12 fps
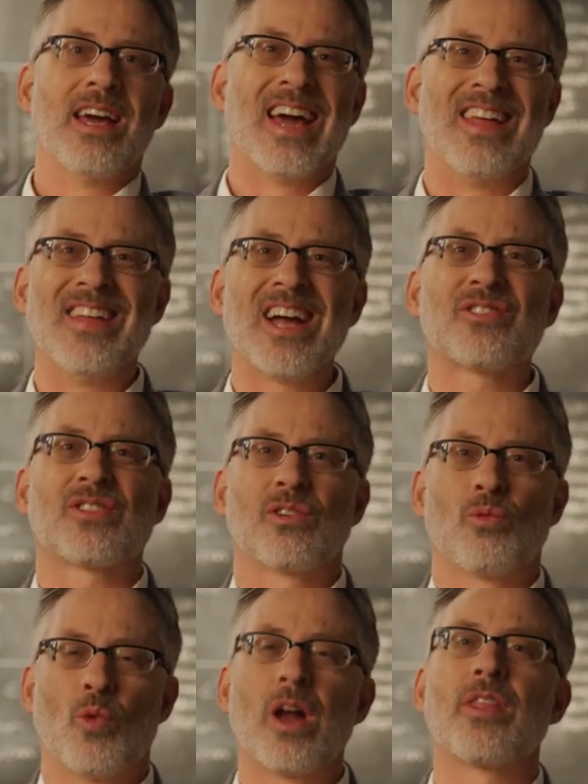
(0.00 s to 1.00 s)
And that's
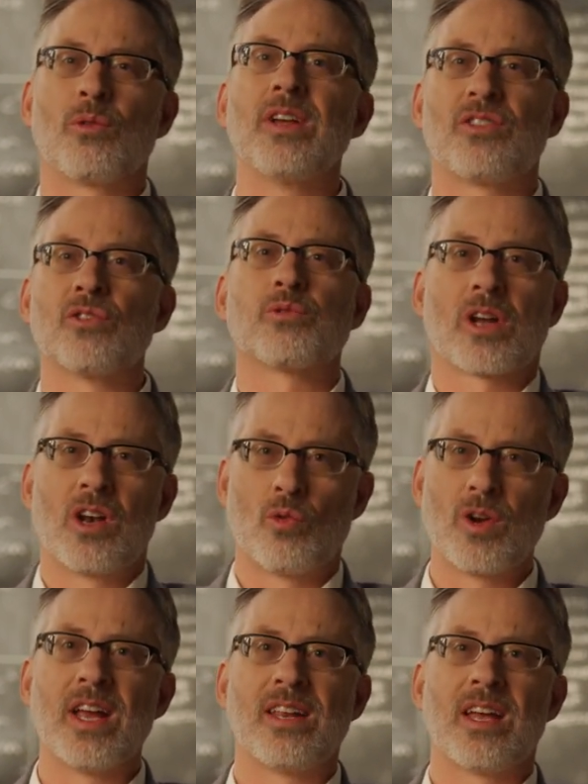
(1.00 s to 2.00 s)
one of the reasons we're going to
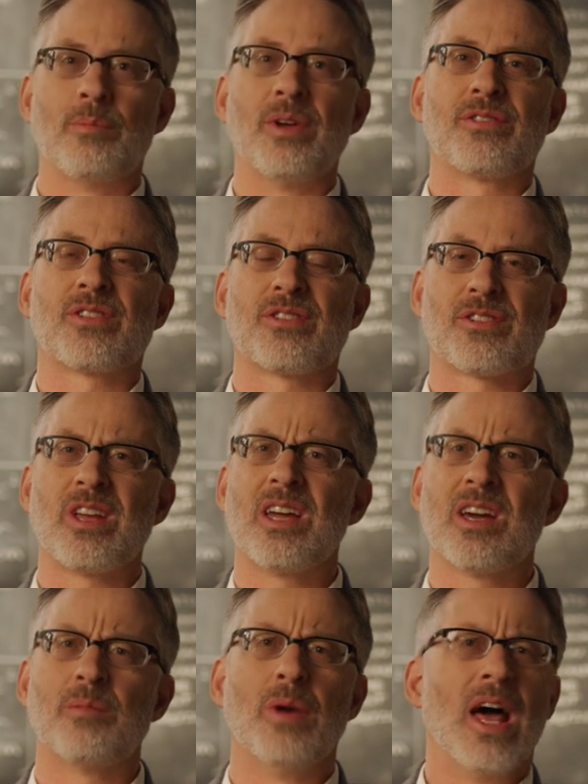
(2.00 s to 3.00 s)
read him is to see
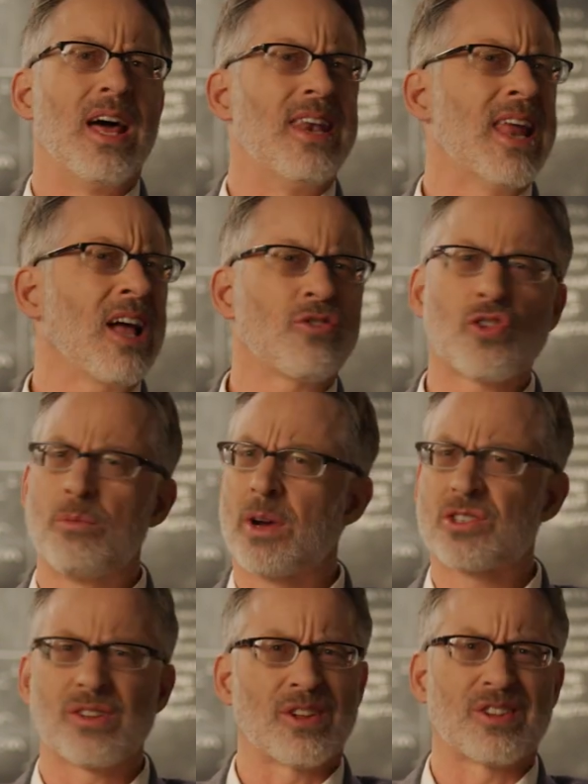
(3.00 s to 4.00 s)
him not so
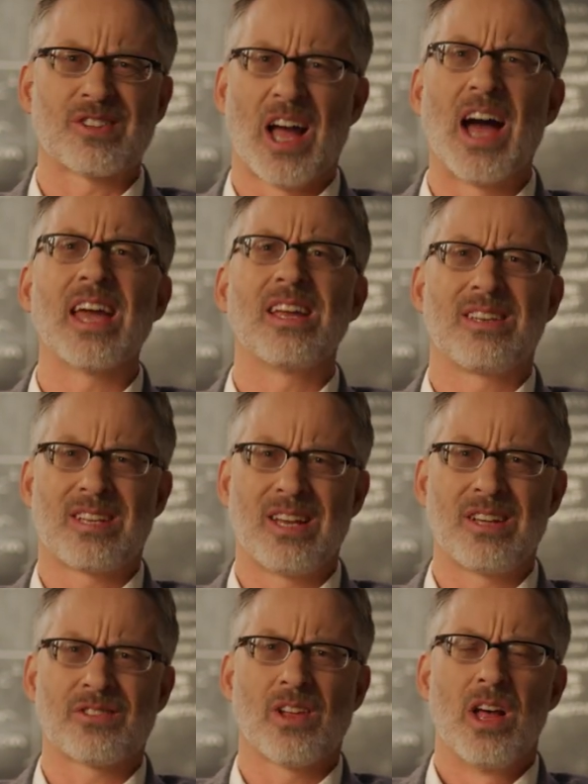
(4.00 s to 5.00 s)
much as a
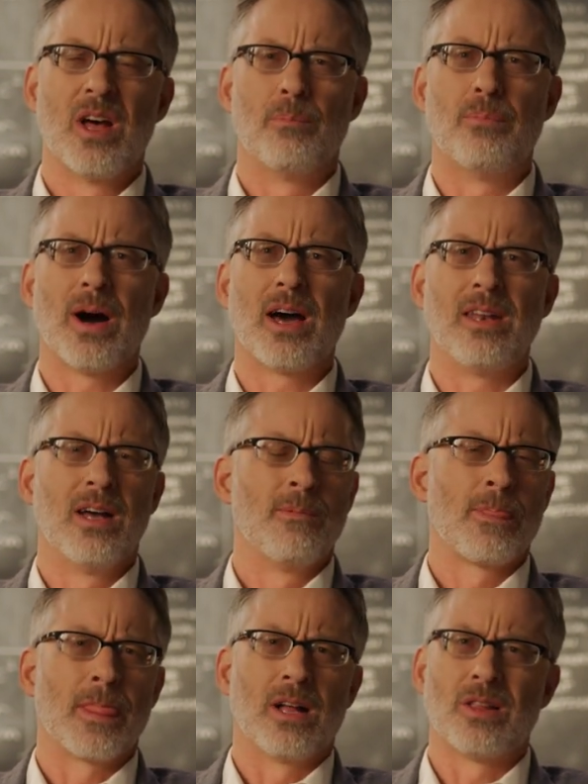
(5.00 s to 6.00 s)
scientist, but
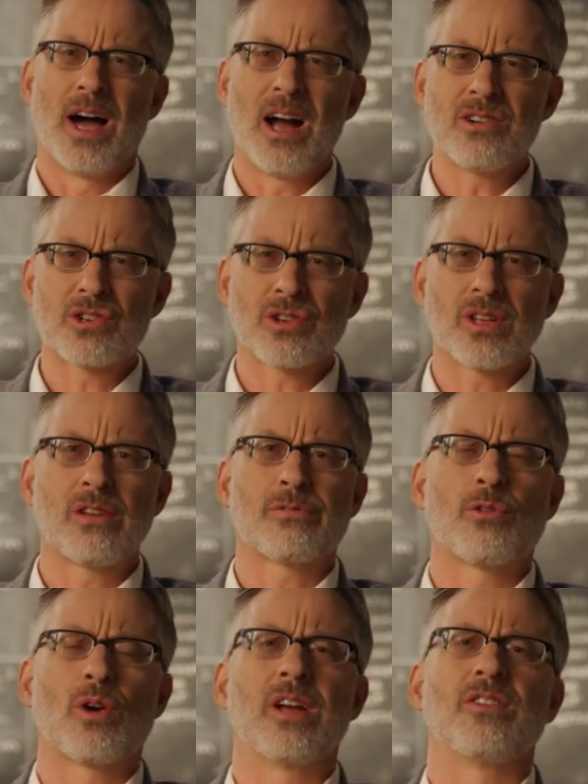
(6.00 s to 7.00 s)
largely
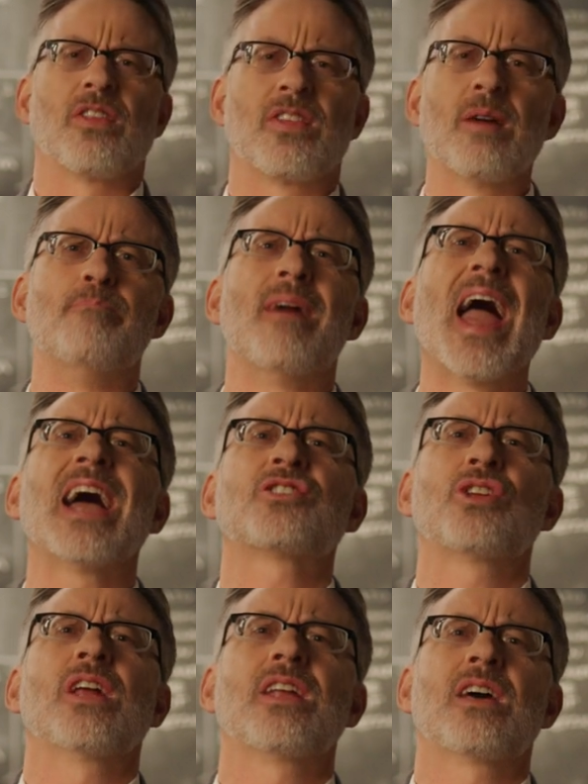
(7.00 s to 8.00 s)
for his the
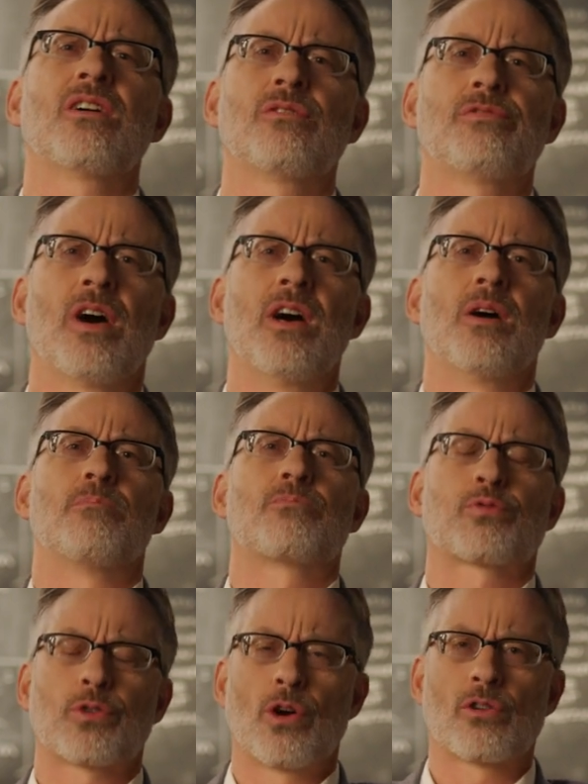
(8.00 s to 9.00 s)
imaginative
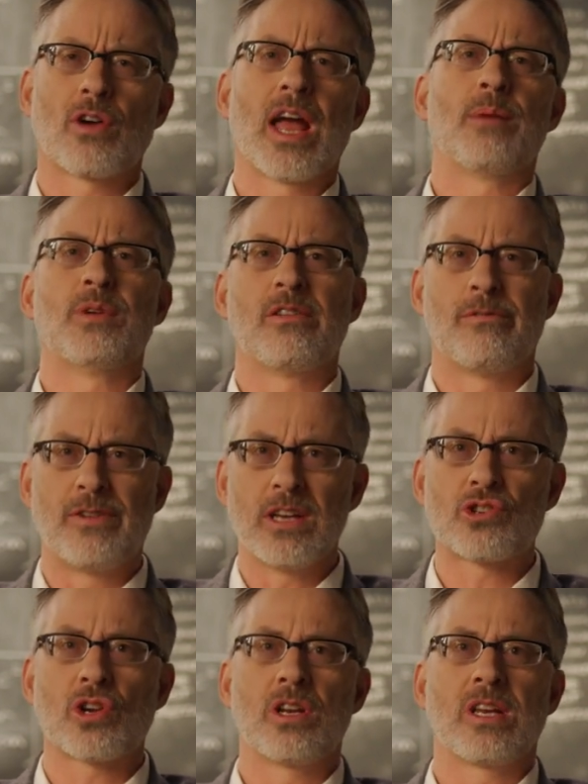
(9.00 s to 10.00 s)
program and
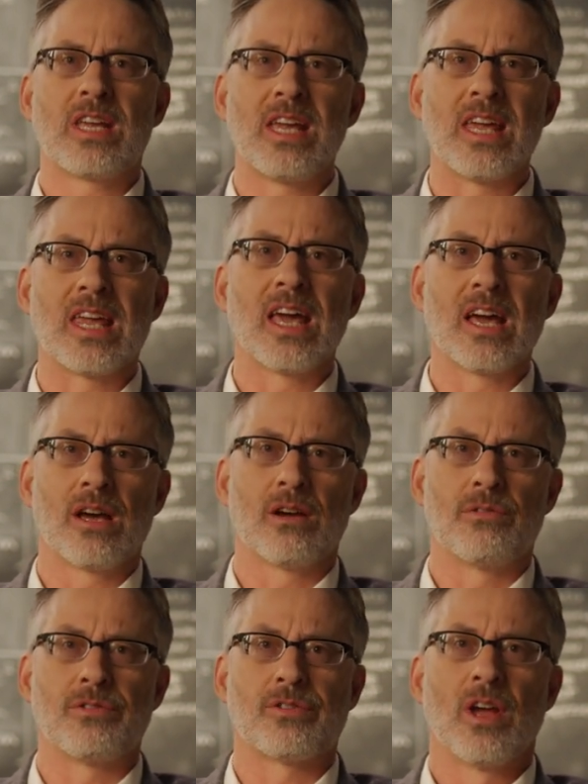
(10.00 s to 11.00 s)
vision he
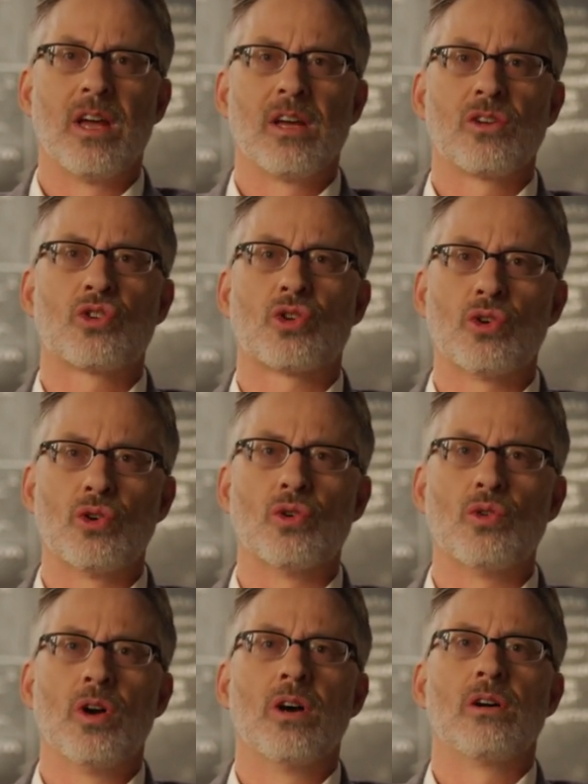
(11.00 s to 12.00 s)
gives
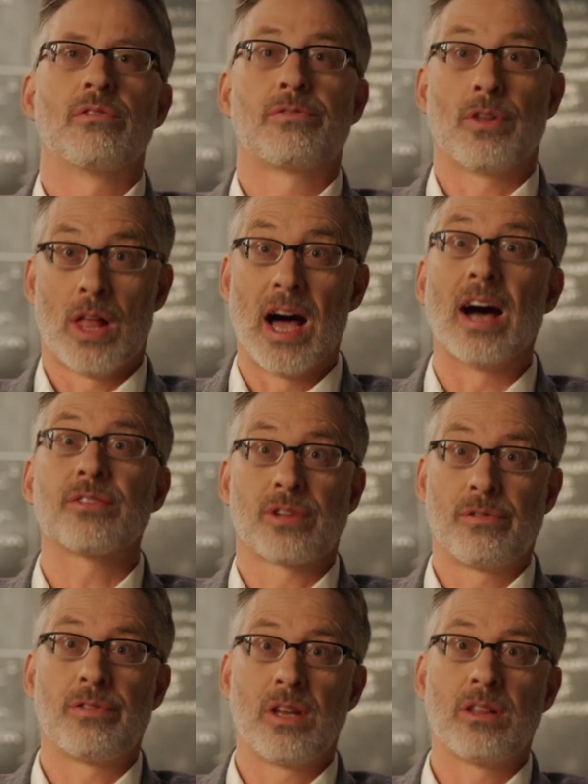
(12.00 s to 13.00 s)
to
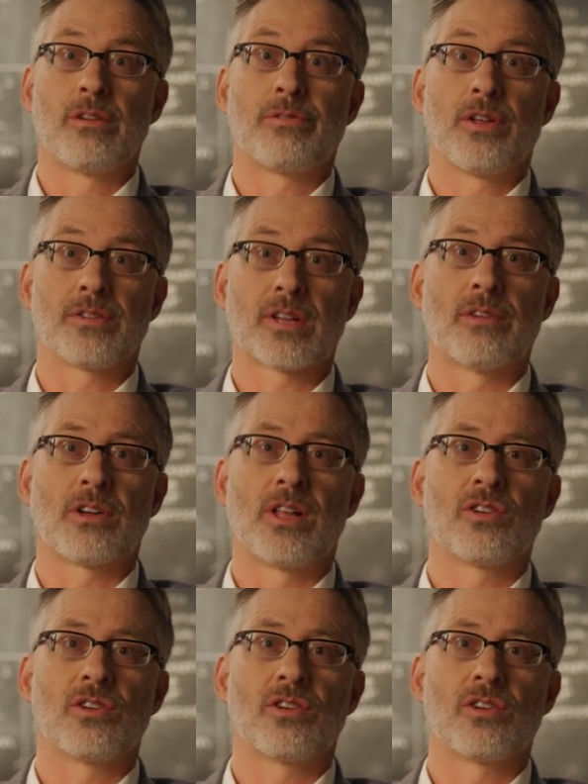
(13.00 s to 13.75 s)
philosophy and the philosophical